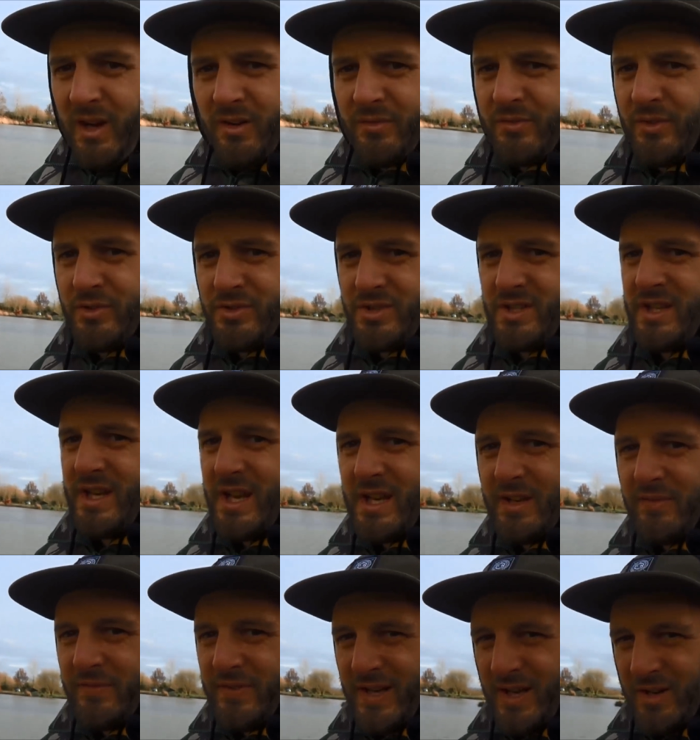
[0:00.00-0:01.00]
I've not seen
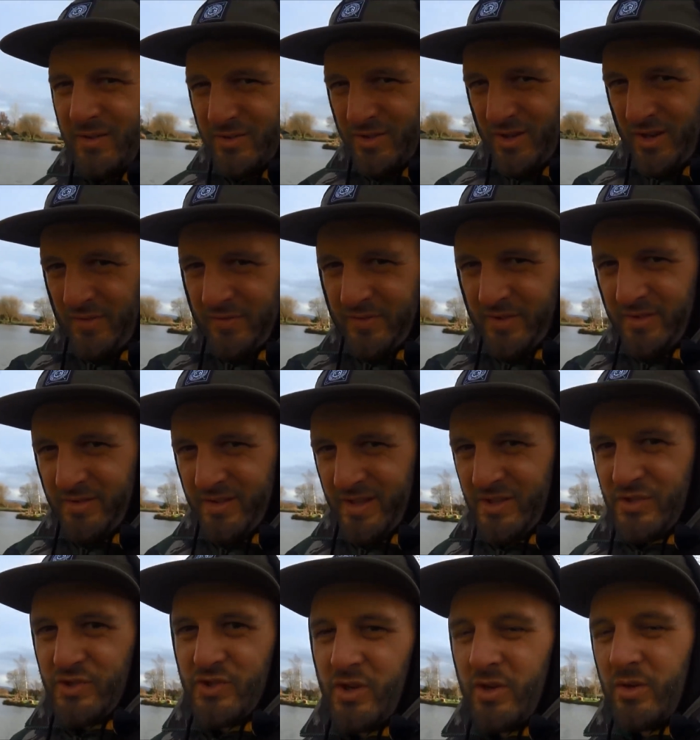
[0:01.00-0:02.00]
anything else other than
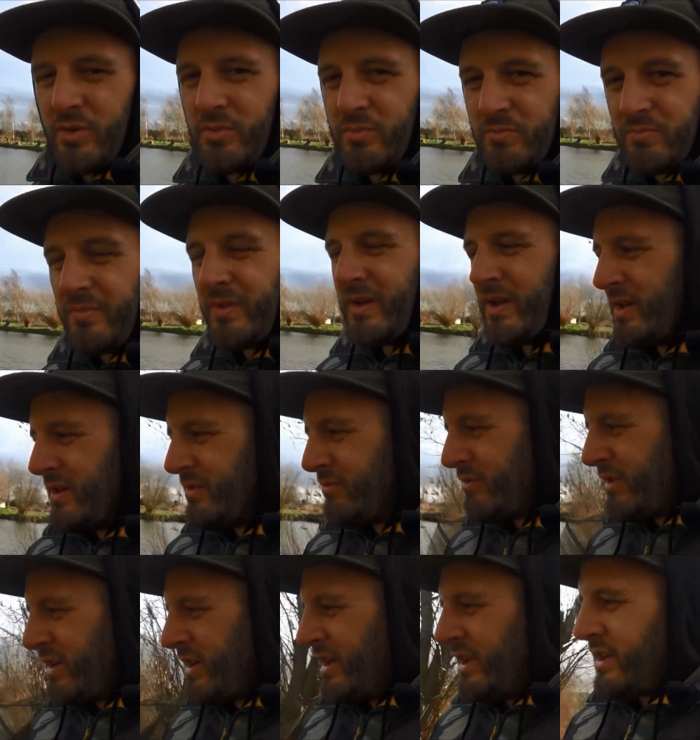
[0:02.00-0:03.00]
that show
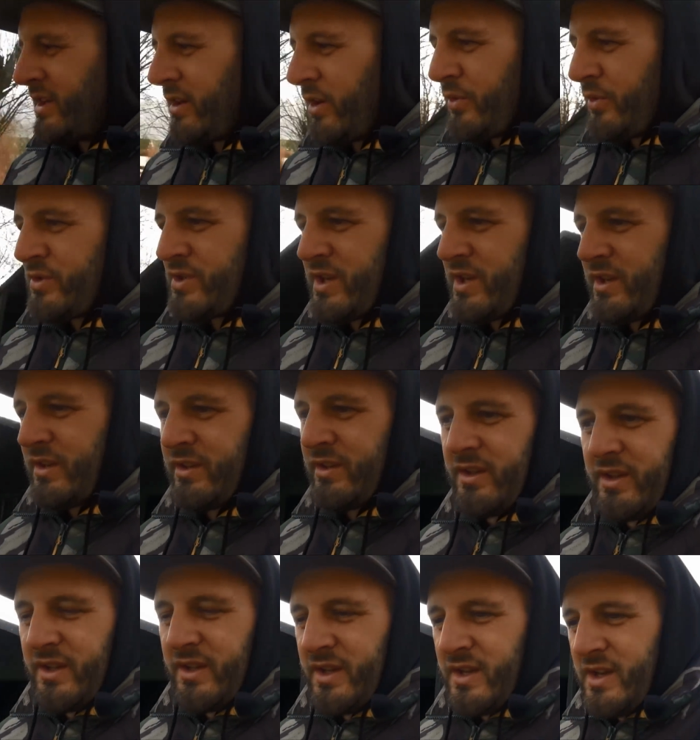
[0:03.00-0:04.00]
really close in.
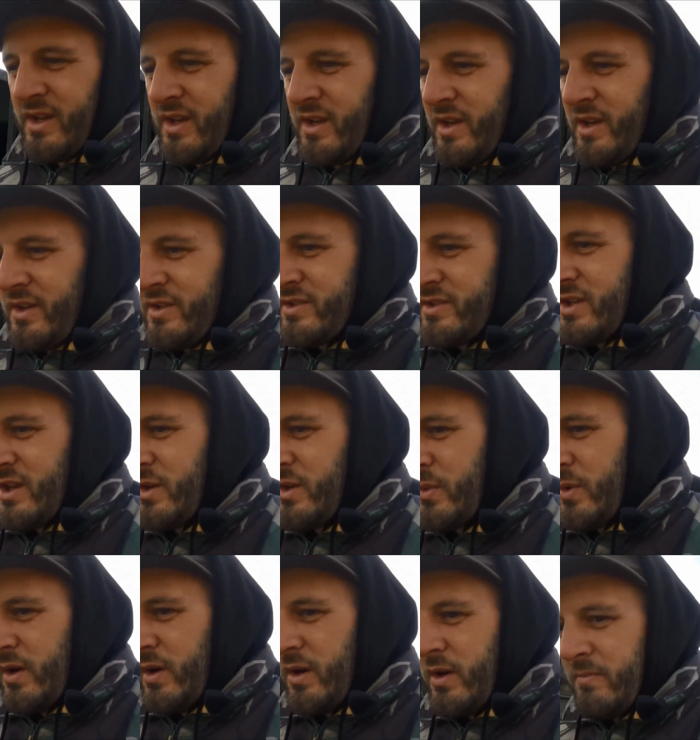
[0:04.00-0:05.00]
So
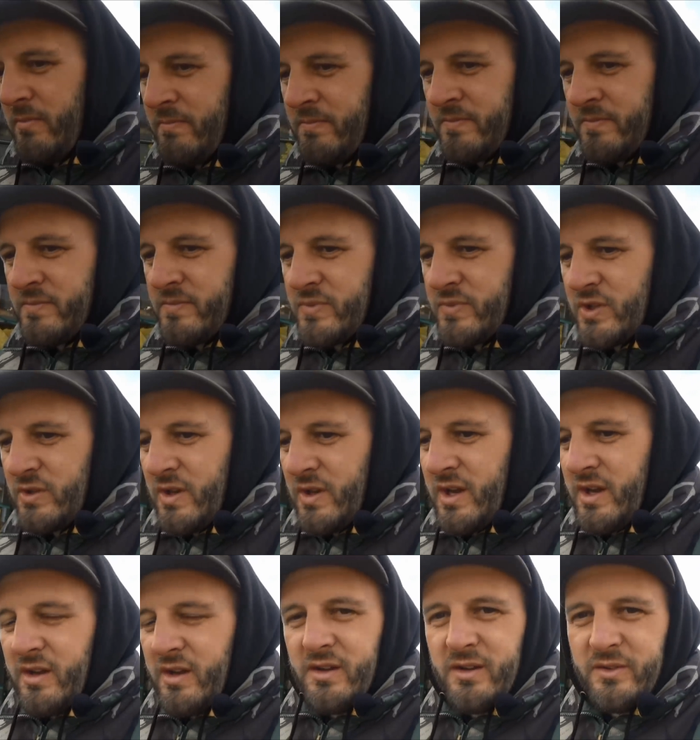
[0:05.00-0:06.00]
so
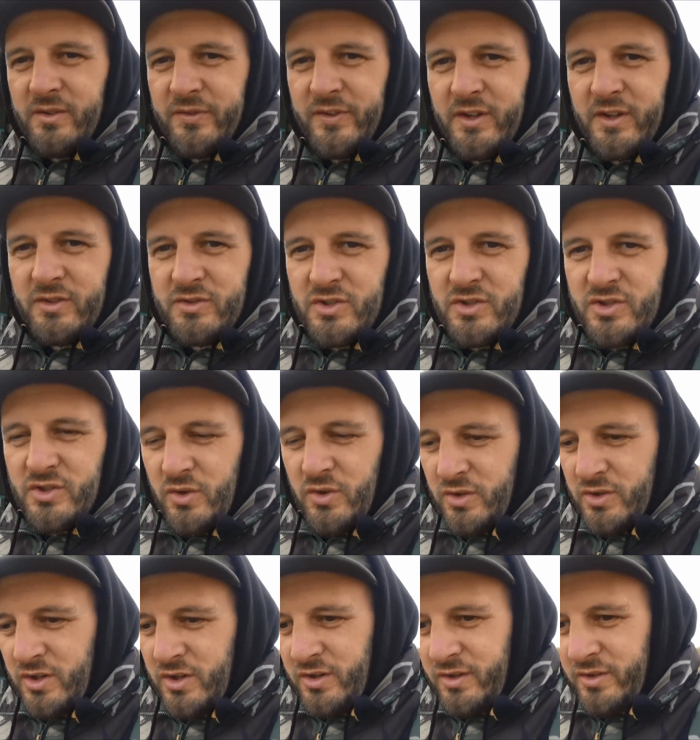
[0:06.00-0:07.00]
yeah, I think I just
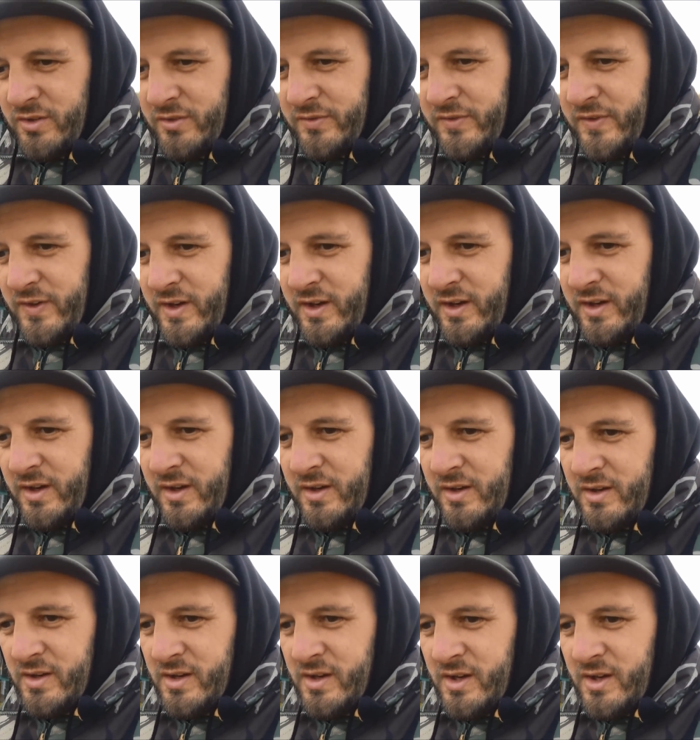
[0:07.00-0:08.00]
got to kind of
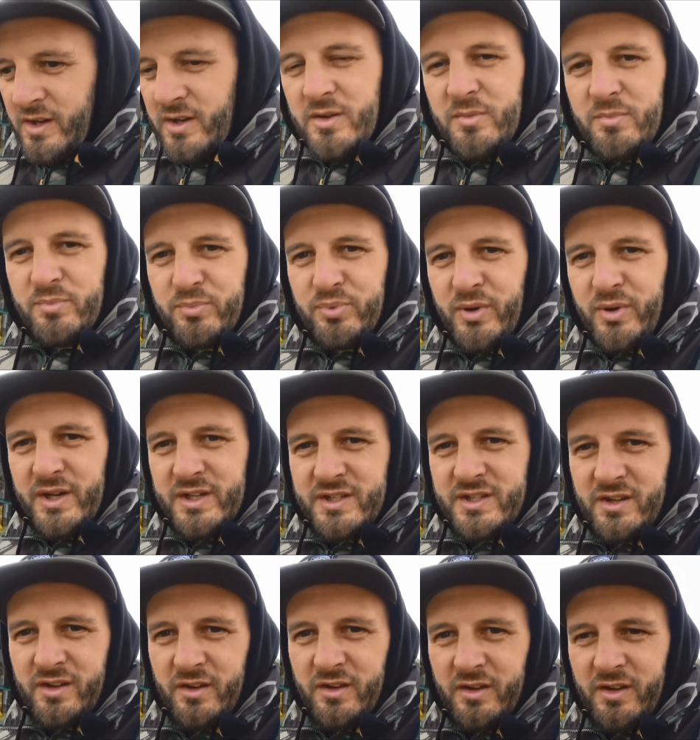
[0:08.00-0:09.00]
pray
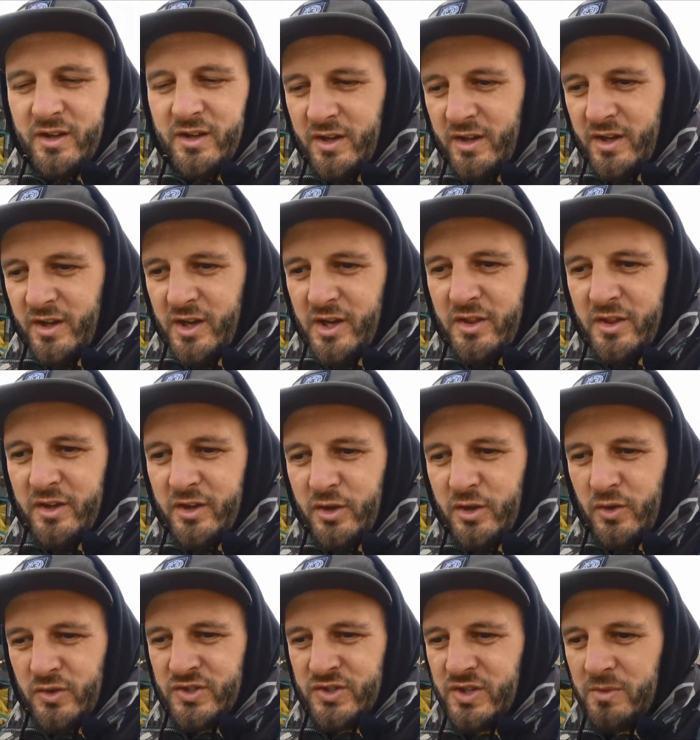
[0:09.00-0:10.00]
to the
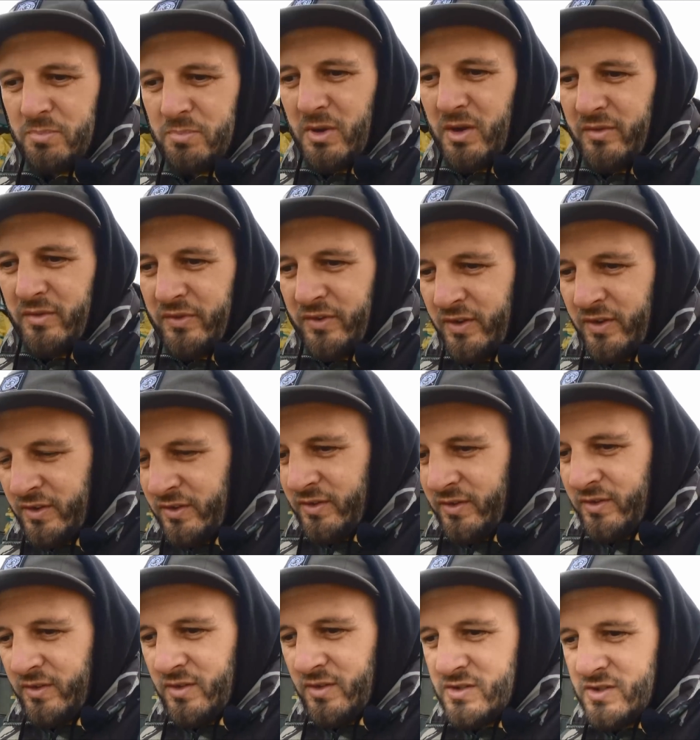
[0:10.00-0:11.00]
gods above
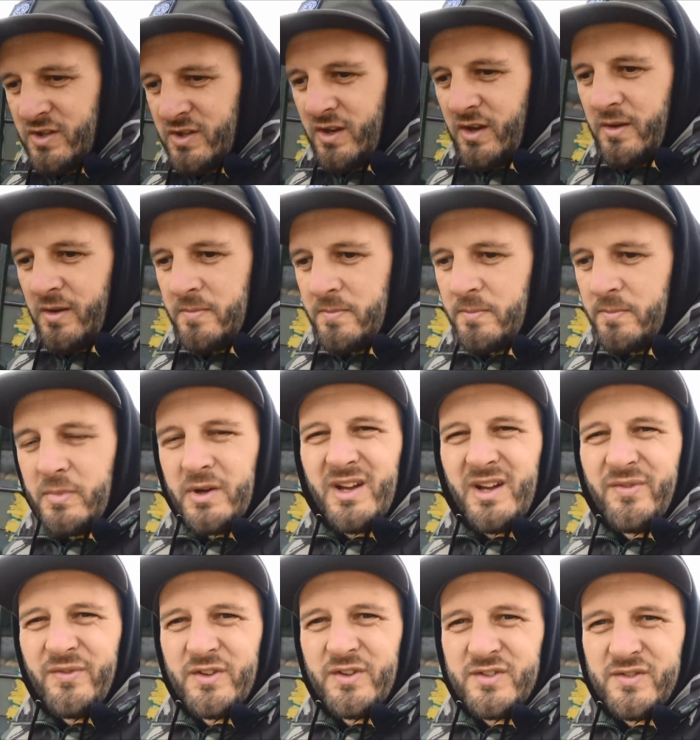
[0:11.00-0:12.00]
that my
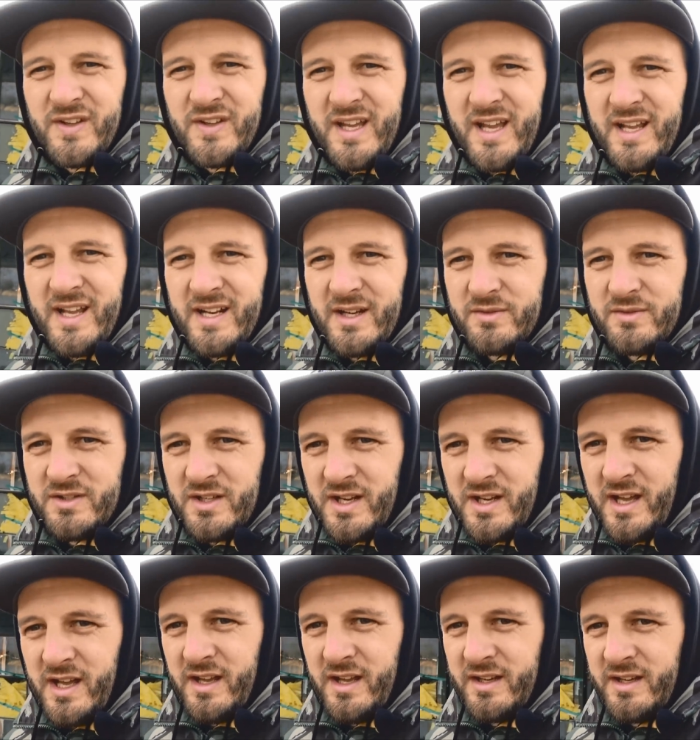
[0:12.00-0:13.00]
efforts of getting out
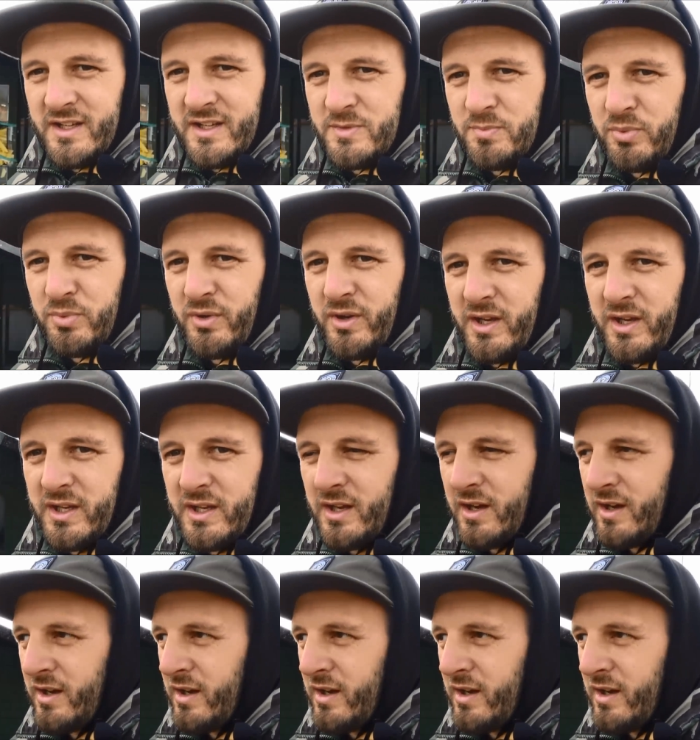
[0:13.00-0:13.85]
today in these pretty